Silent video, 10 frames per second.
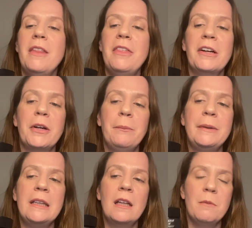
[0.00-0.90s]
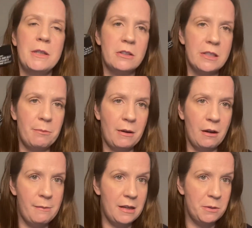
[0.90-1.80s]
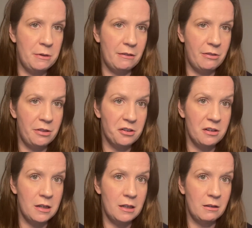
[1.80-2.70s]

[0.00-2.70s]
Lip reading: therapy, elemental sun balm, SPF 30.